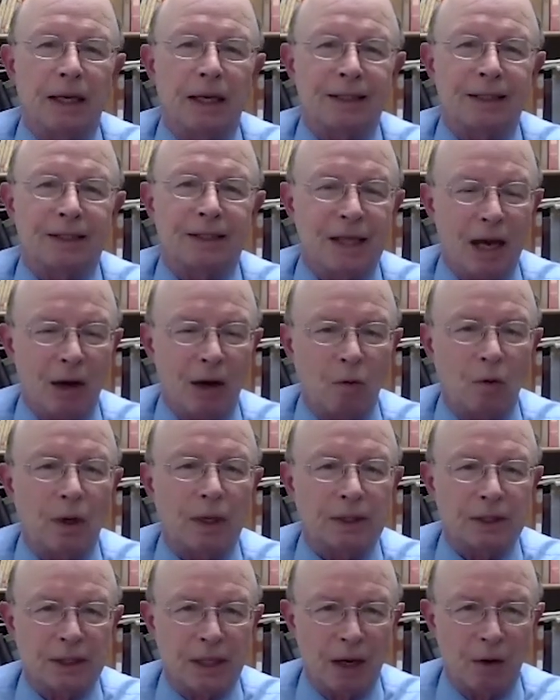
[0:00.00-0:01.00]
It's
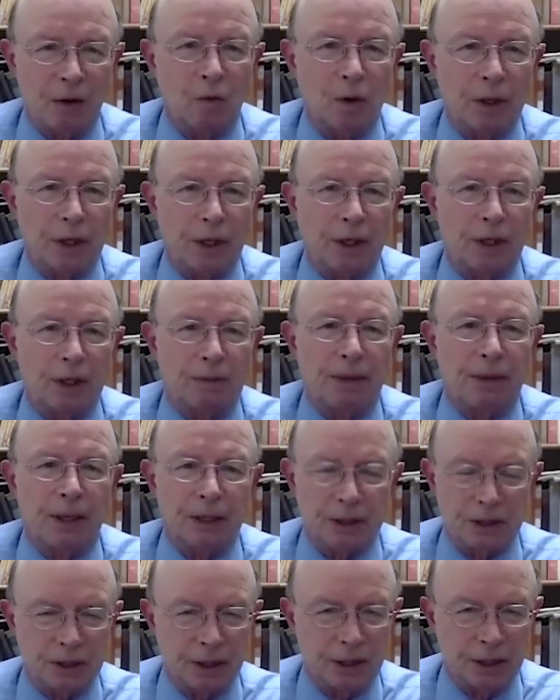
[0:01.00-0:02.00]
not working. The
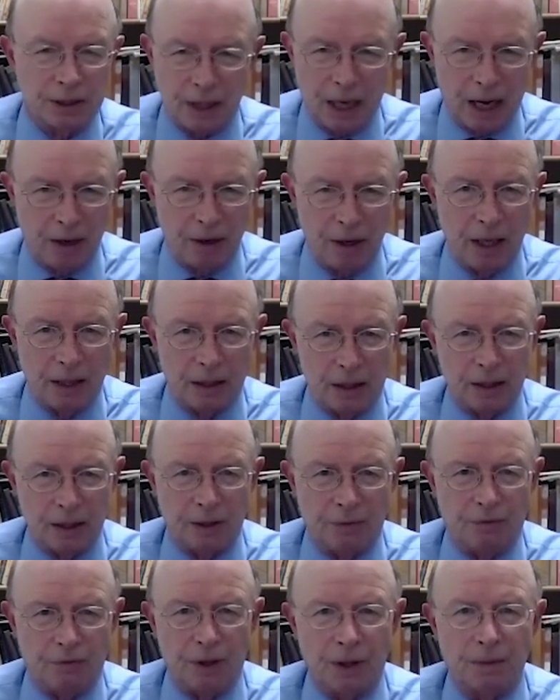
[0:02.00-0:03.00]
Palestinians are not
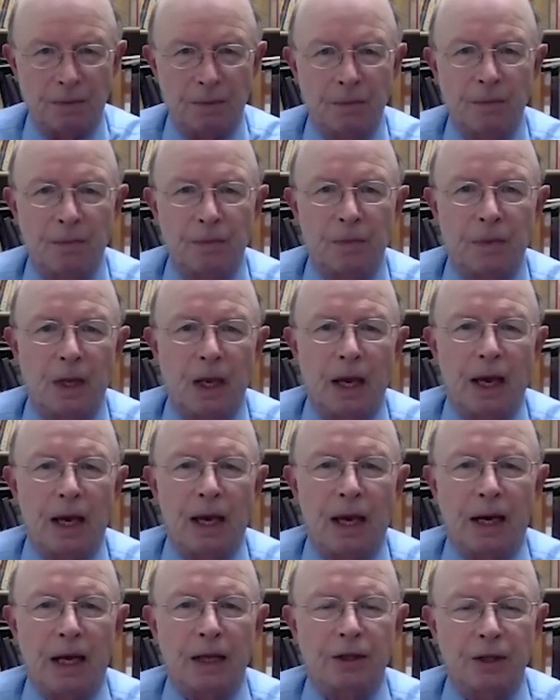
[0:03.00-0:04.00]
leaving.
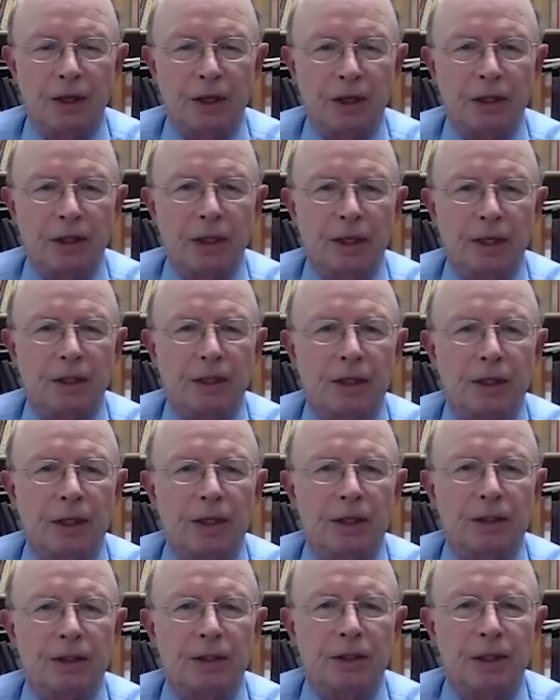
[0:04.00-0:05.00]
And I think
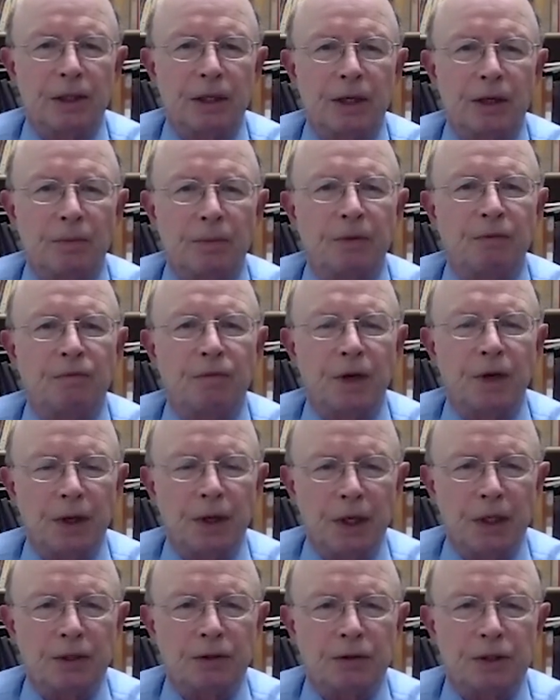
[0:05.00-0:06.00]
that it'll be
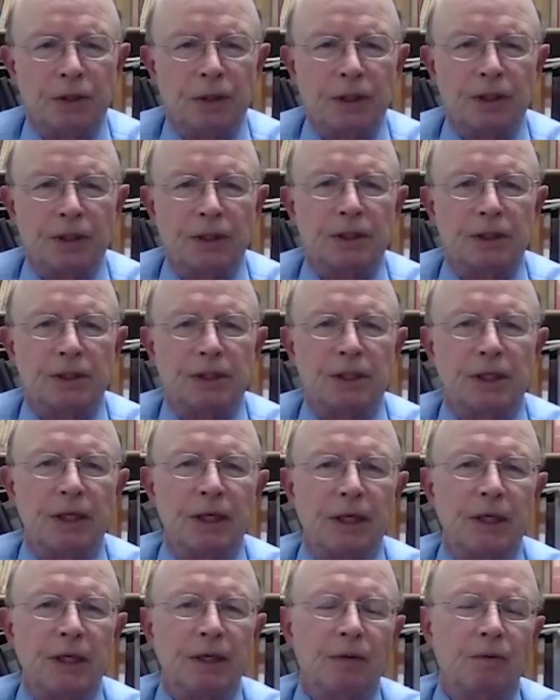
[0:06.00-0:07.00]
very interesting to
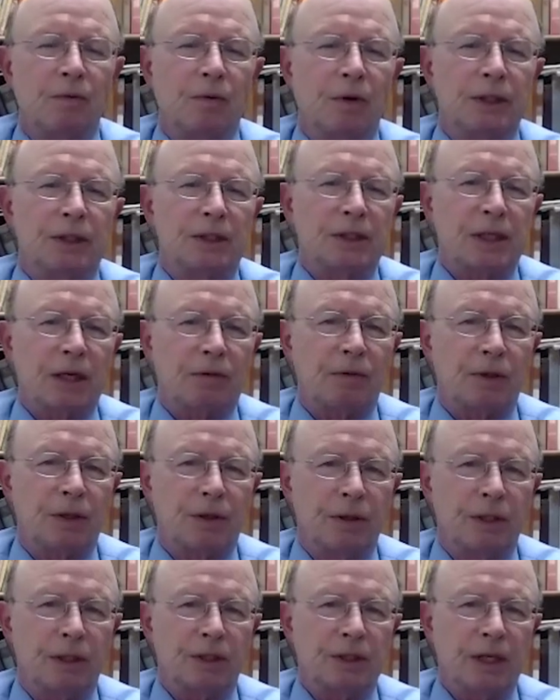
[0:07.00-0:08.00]
see what
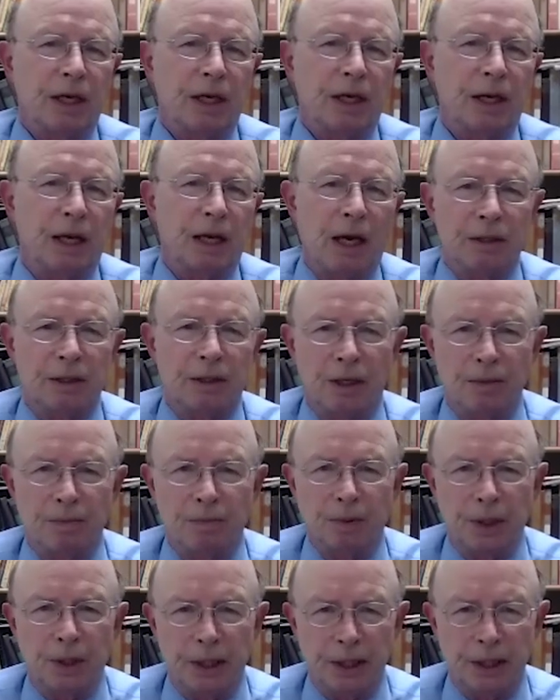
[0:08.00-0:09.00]
Secretary of State Antony
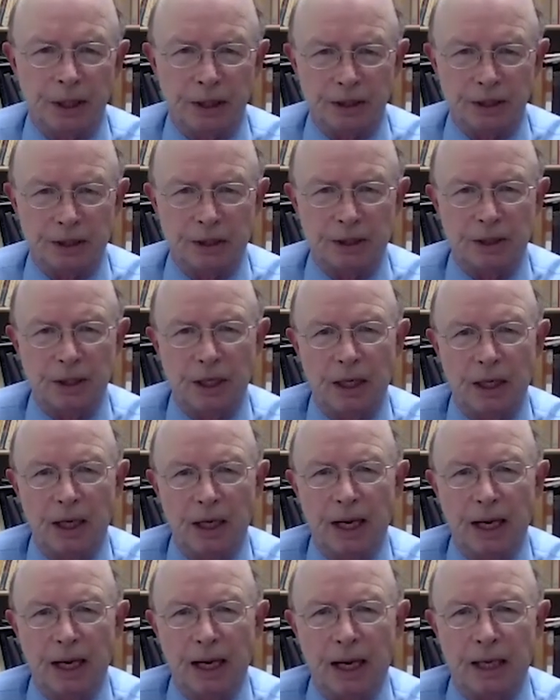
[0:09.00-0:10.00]
Blinken's
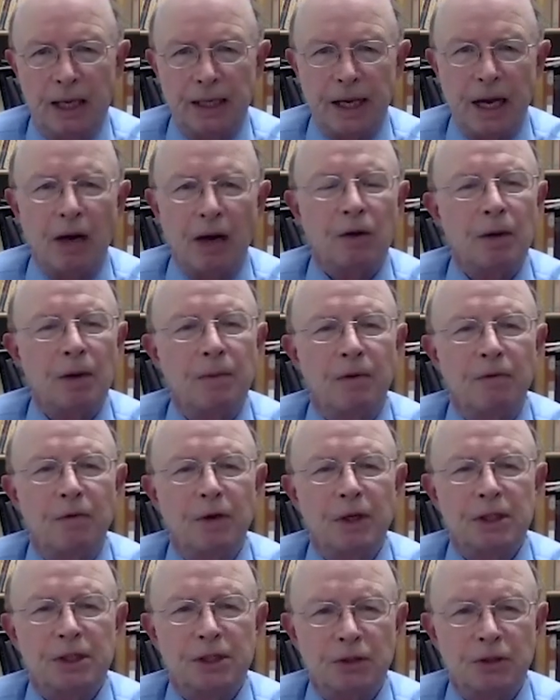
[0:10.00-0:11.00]
the outcome of
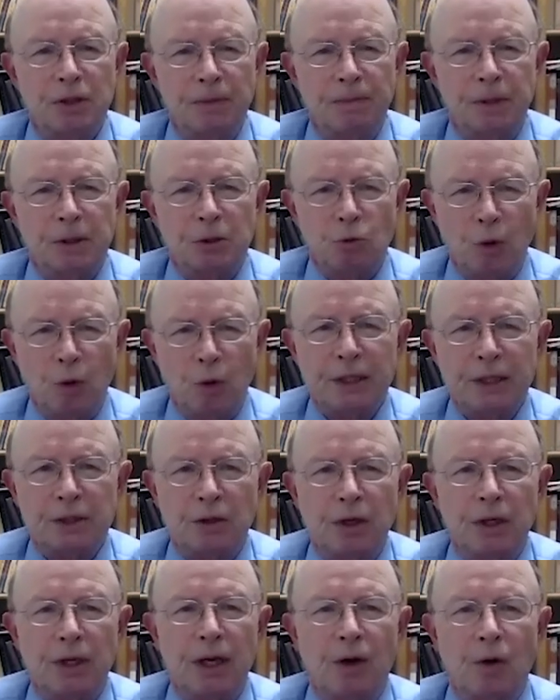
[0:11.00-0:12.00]
his trip is, what he's
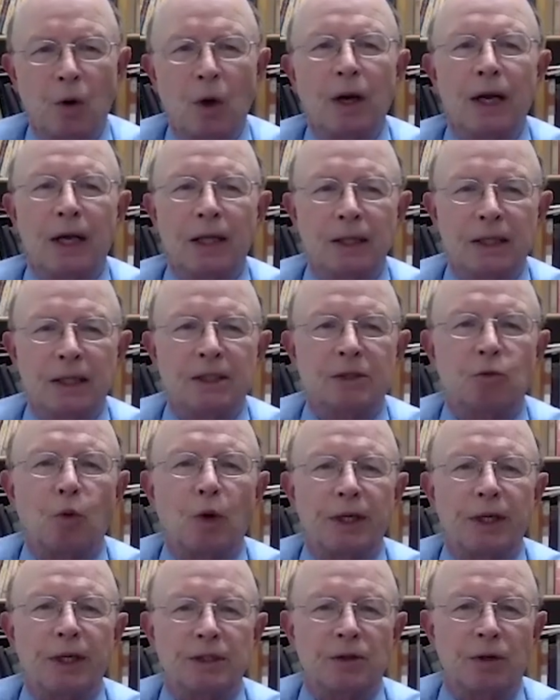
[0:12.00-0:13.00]
going to, or at least
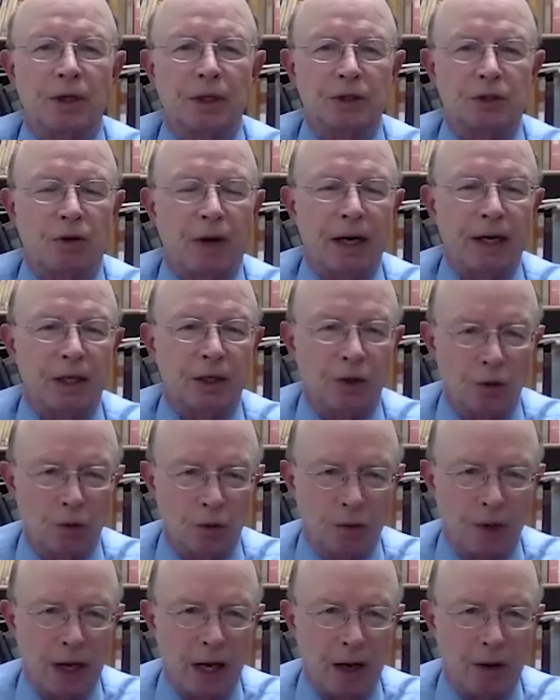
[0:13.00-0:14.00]
what he's going to try to
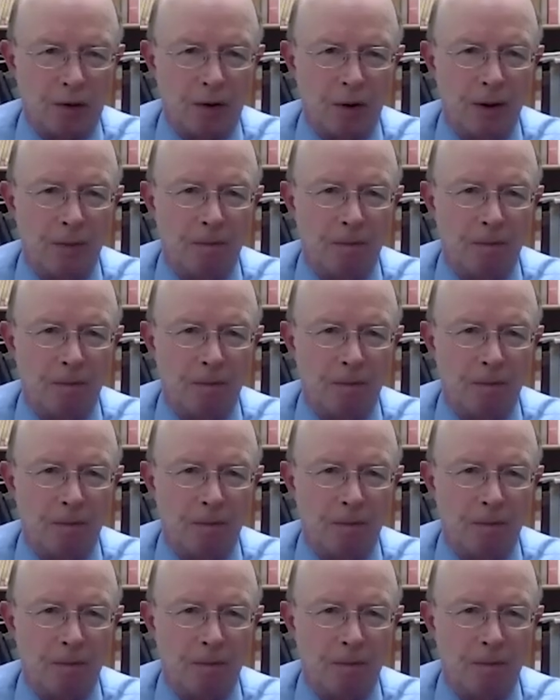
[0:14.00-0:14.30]
do now.